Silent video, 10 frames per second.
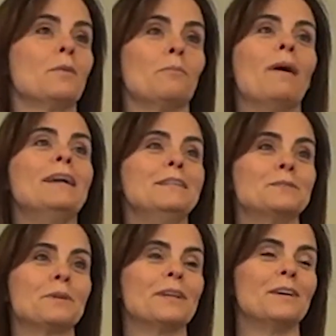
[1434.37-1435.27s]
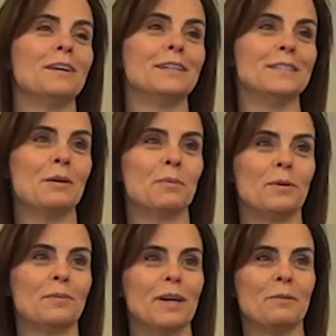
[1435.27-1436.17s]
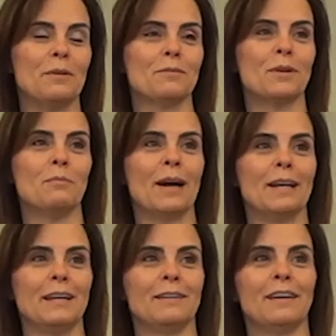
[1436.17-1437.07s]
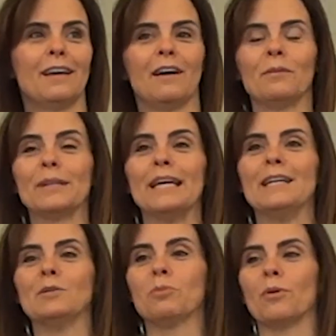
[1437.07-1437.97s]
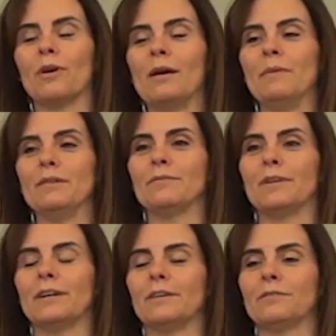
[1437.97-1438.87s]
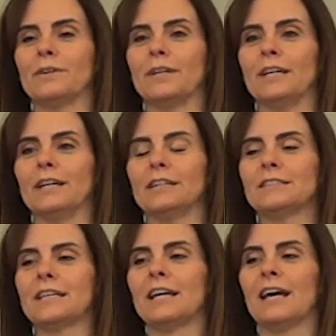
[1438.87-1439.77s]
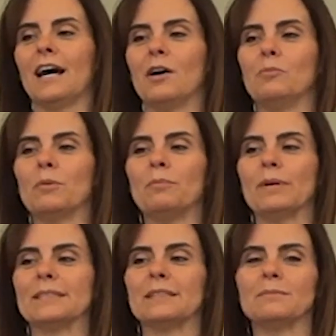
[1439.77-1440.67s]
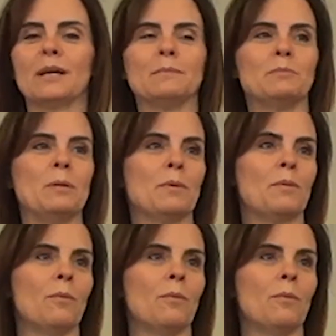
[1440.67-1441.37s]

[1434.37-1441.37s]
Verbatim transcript: mining's a really good example, right? We've run mining related programming for, for years. Um, but, but sometimes people